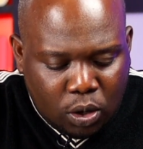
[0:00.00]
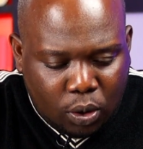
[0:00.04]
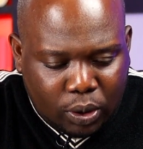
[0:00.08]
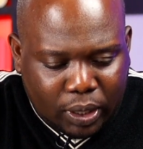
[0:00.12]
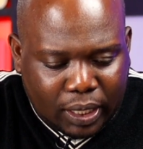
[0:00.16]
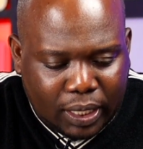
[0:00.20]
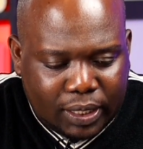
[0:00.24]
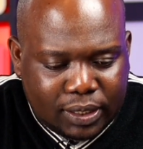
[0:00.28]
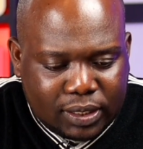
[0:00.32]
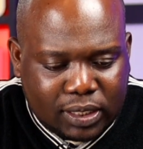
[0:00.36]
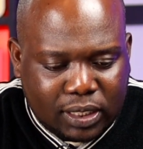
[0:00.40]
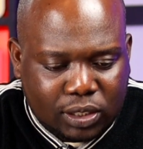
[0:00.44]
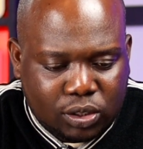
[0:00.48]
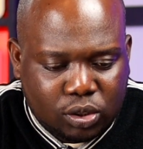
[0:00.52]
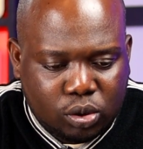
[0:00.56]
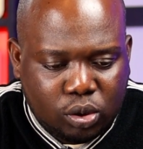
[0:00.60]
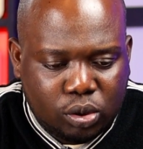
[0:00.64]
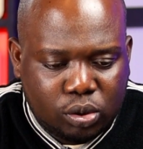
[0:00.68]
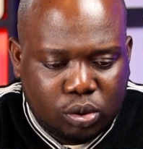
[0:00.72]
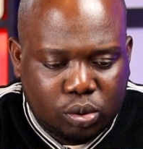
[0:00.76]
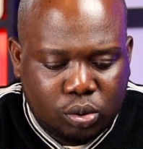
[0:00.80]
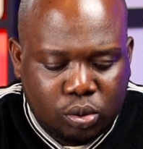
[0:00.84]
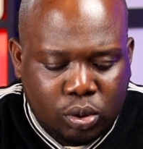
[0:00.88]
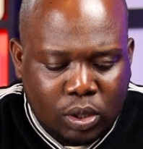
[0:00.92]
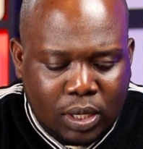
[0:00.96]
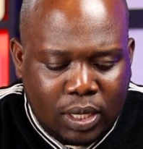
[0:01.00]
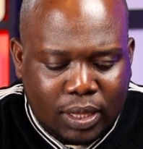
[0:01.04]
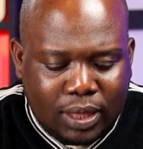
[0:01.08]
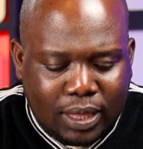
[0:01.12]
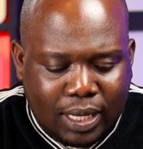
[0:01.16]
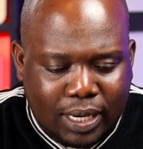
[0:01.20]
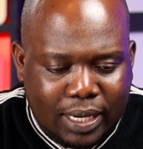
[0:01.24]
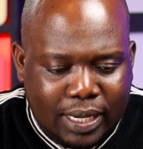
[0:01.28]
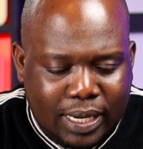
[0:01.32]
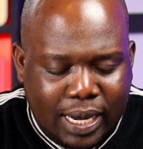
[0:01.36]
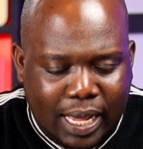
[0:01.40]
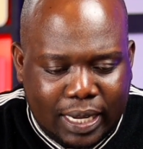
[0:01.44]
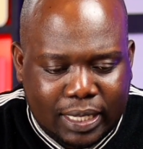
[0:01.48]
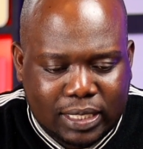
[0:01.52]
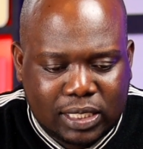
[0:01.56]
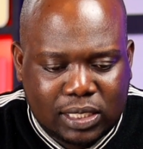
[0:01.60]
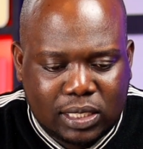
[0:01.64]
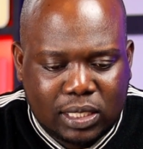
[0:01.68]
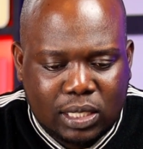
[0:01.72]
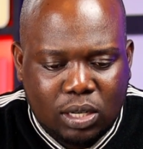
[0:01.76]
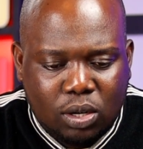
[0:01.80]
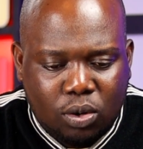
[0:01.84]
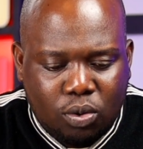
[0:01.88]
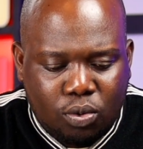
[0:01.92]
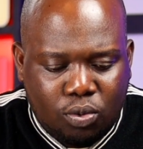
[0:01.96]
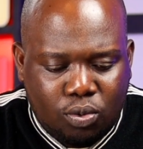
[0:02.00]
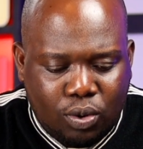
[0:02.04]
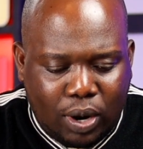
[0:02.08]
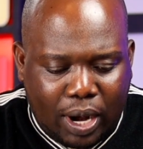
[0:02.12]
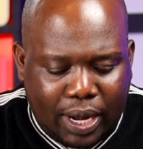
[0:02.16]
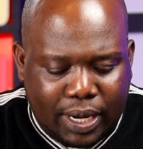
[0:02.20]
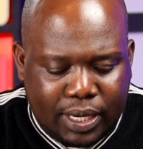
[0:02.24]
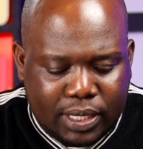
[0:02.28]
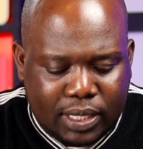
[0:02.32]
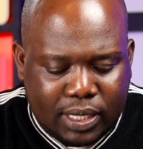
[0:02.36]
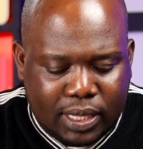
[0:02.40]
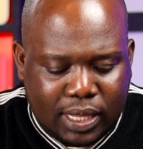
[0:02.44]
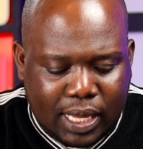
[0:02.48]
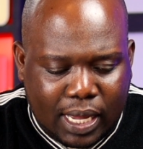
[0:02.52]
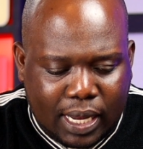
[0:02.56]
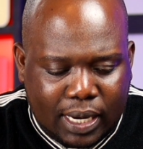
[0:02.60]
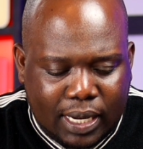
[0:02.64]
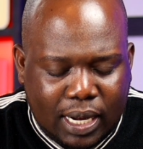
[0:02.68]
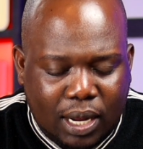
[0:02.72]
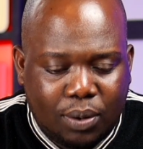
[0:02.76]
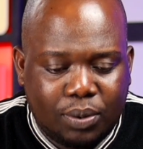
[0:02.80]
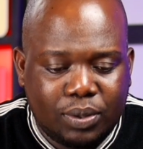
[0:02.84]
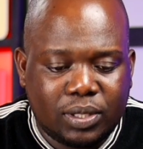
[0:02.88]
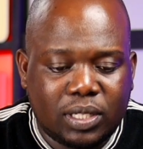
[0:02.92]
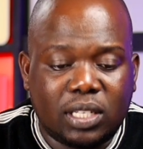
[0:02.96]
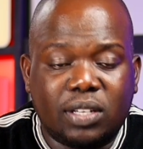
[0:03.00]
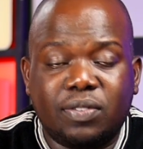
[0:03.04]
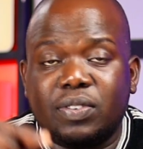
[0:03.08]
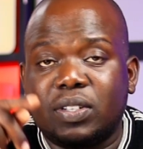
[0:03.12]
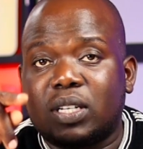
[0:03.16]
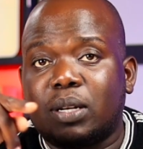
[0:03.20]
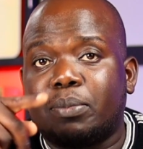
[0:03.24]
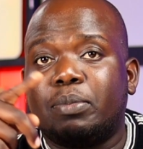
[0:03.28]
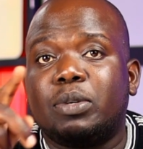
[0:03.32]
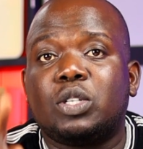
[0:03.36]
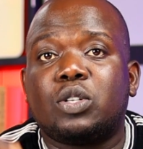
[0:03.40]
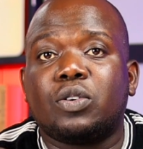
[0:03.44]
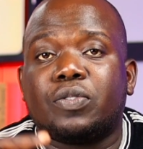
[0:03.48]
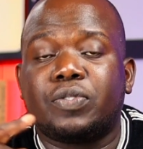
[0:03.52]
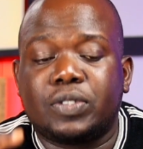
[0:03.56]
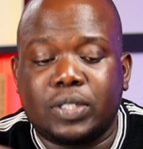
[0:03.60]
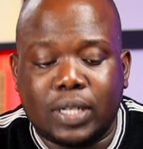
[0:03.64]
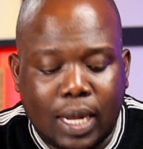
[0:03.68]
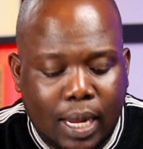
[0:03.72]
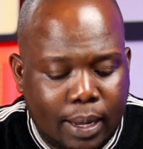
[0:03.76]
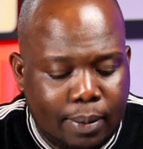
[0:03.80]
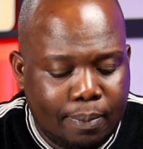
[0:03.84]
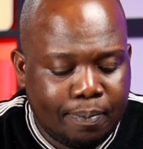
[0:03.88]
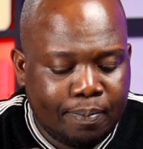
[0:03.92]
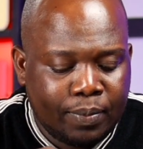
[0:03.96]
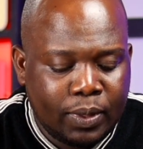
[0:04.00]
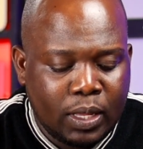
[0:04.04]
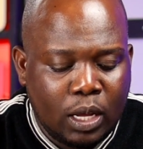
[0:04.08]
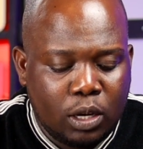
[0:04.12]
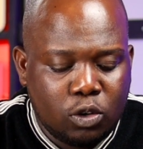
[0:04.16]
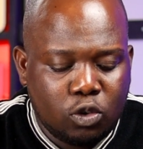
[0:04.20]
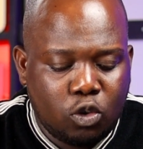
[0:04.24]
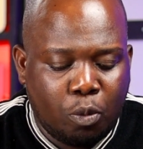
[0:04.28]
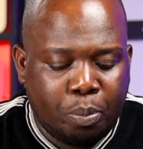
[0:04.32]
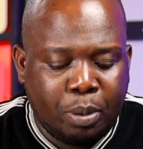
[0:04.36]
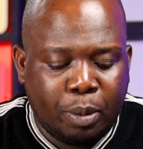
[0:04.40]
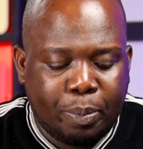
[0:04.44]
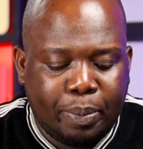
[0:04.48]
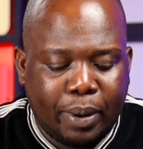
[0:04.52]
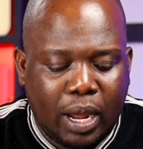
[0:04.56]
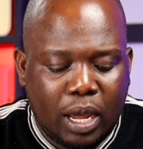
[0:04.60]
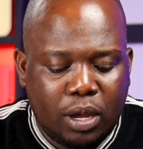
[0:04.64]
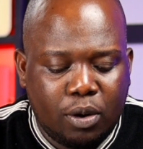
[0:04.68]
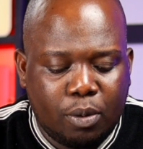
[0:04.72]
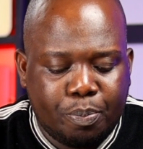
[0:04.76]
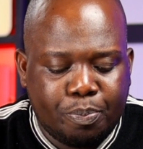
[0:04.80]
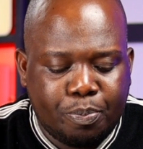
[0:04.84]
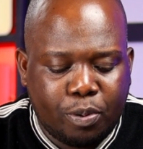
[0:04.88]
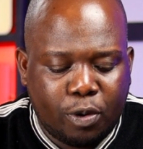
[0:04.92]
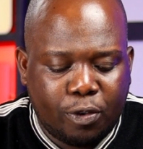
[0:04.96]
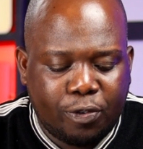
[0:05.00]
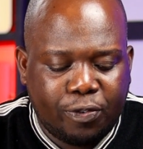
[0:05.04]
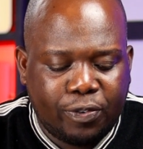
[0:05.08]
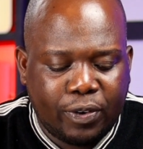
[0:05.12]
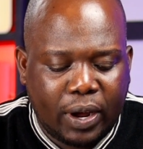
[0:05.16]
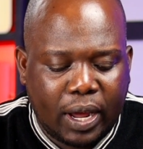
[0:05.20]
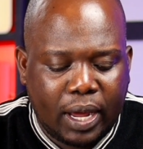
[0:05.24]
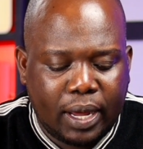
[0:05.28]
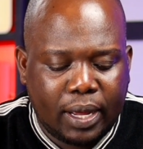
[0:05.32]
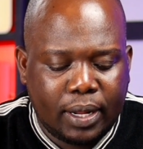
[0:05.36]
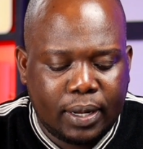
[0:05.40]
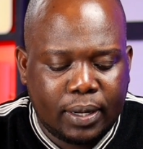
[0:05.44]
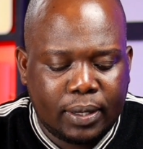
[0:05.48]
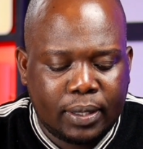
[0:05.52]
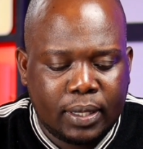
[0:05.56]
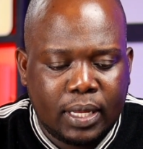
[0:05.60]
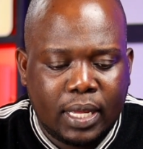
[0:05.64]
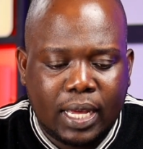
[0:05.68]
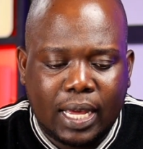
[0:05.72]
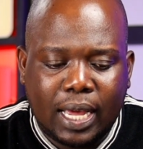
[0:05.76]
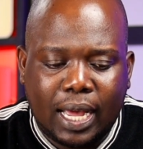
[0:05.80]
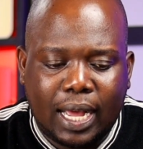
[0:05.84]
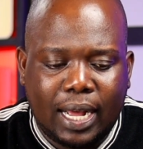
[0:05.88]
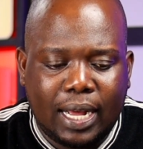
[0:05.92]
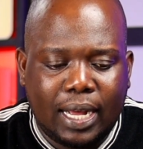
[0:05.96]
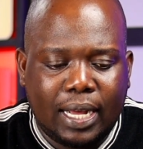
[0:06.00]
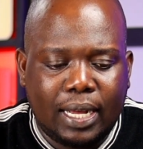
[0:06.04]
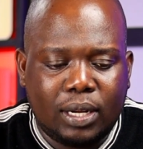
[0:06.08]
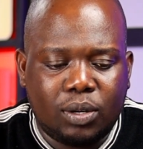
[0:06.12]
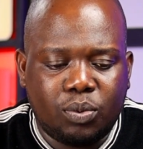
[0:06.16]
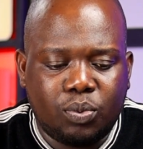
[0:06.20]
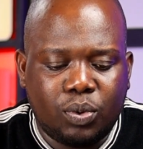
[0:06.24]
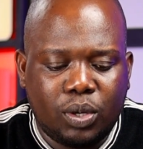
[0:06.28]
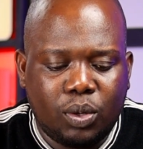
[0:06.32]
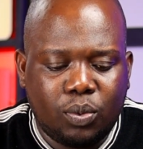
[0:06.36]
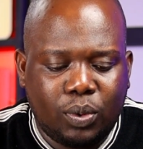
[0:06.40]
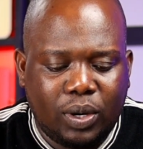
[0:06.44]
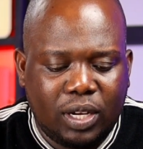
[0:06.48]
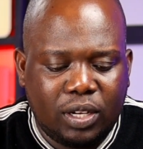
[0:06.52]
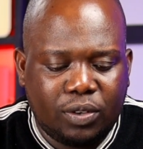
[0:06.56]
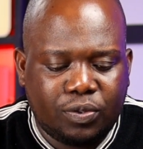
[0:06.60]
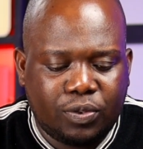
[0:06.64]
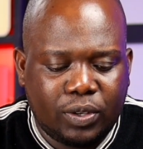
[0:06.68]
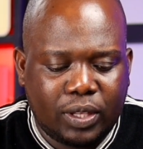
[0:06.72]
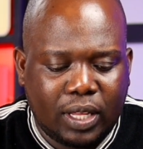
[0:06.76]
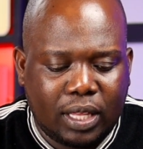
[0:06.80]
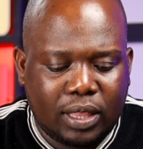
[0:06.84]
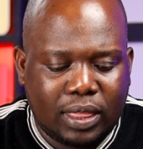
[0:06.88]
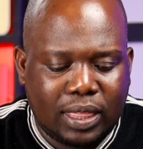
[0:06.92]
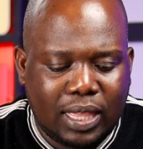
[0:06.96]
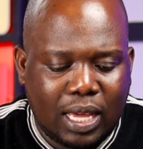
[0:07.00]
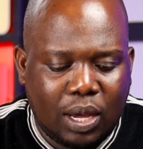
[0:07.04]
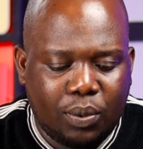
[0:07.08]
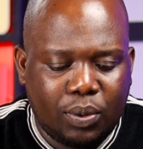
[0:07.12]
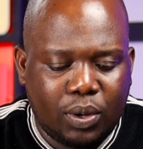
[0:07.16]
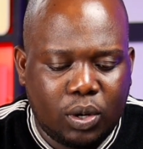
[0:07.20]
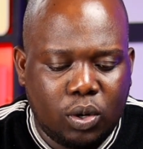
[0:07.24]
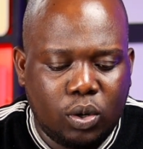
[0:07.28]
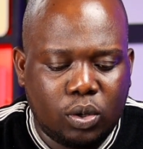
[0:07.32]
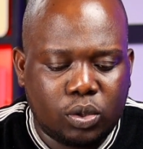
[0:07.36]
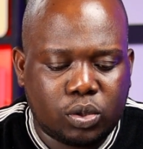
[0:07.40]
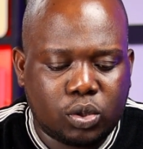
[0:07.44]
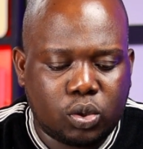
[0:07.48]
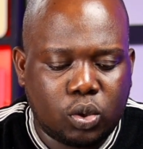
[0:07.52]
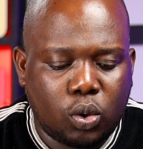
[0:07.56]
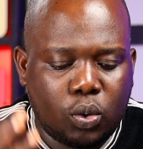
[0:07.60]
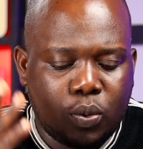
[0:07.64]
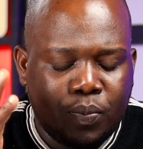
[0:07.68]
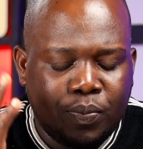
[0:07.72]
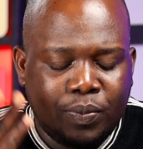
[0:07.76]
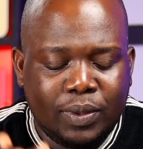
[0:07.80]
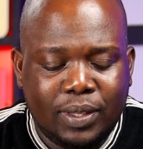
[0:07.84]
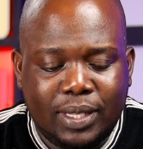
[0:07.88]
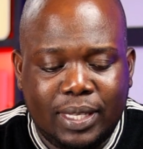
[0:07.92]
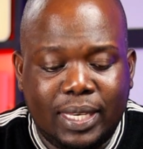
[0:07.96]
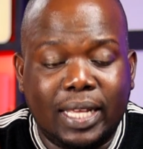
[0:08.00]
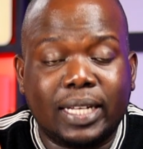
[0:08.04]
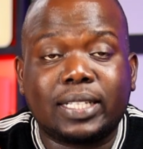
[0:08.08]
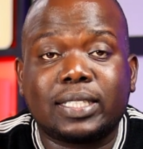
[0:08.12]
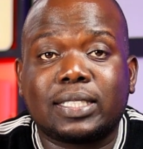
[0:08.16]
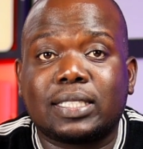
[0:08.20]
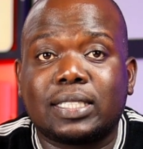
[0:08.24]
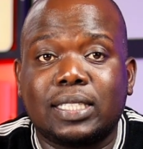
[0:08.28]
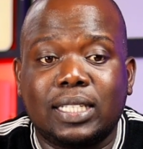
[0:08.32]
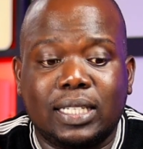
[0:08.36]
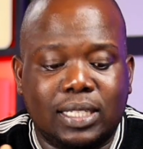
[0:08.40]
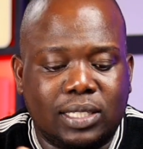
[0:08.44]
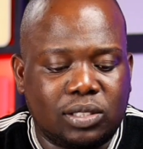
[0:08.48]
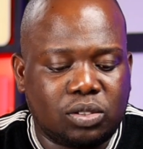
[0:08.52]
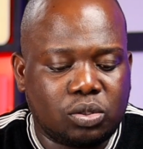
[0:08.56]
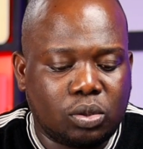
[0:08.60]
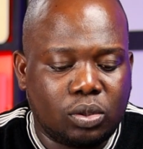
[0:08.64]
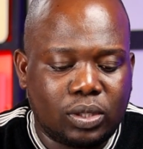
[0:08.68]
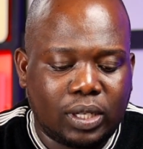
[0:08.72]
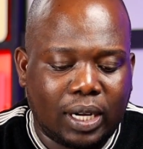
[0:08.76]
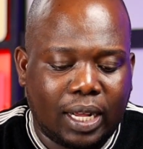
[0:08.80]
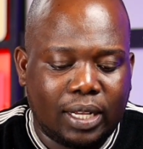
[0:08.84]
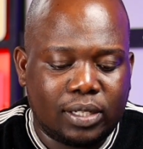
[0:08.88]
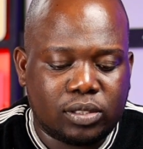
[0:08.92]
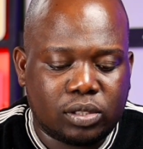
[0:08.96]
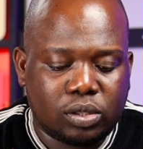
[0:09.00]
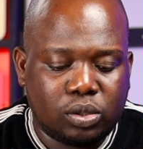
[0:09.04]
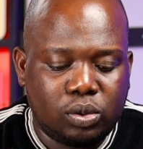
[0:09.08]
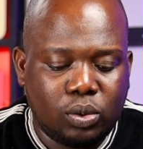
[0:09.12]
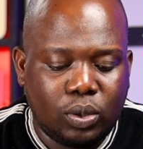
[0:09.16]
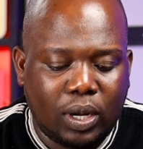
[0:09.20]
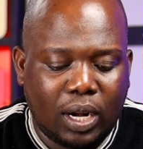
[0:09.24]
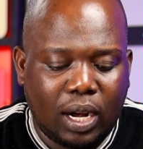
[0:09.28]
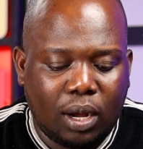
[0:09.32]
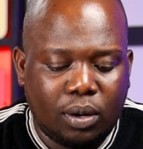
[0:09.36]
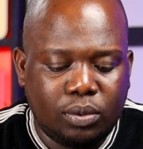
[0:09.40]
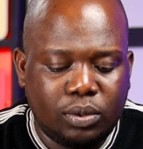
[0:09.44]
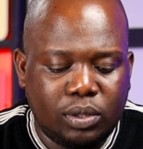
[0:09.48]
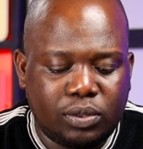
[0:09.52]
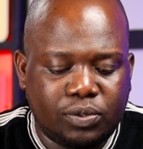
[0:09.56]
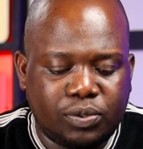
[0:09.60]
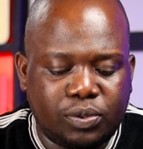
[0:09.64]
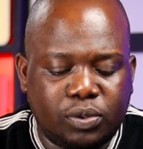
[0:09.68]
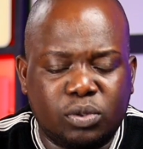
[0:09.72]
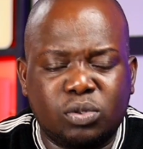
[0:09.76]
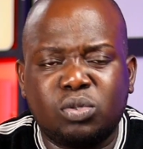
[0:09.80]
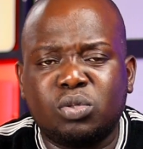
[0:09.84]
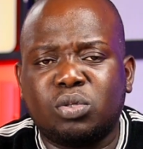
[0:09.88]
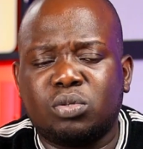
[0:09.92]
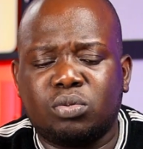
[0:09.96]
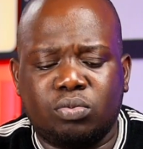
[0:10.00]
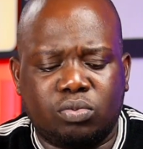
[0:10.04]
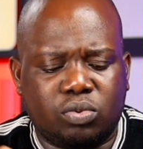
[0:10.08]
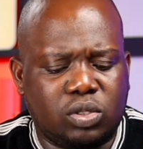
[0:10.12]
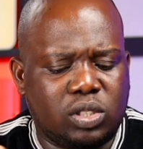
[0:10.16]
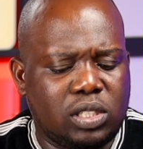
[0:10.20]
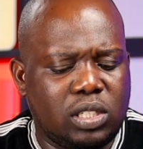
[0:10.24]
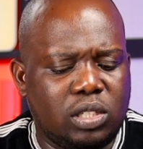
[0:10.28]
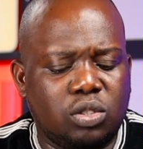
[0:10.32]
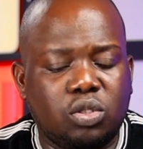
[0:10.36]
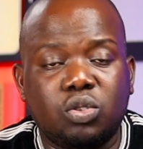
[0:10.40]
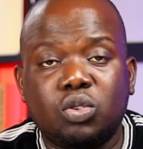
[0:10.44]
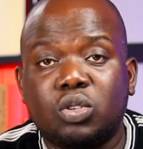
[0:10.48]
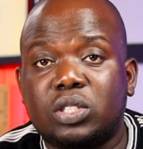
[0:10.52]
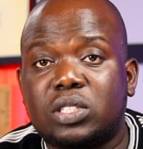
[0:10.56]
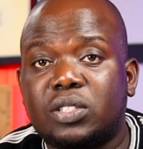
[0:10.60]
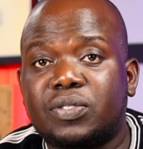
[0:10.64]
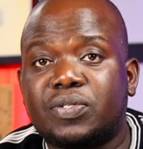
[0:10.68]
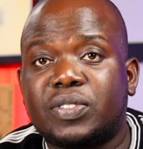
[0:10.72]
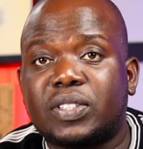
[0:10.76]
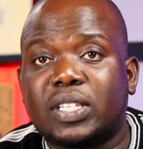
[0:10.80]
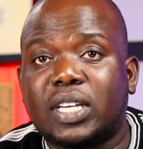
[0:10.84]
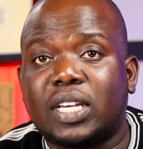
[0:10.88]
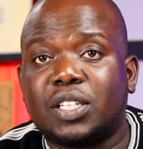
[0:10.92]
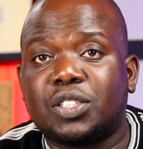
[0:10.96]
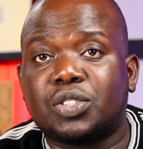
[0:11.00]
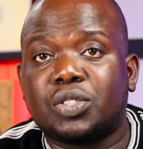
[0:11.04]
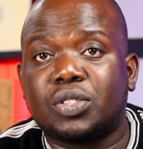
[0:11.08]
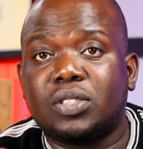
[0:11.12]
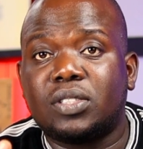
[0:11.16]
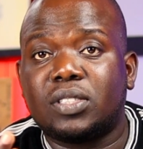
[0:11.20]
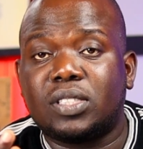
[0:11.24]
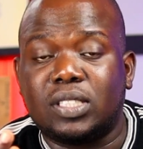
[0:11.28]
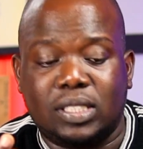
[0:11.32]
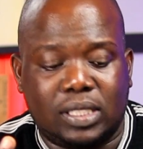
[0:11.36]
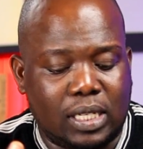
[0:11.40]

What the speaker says: Okay, let's just go to the next right there. Now give it a bit of time to prepare your profile and we wait for that. There we go. So next thing is going to ask you, allow it for send you notifications.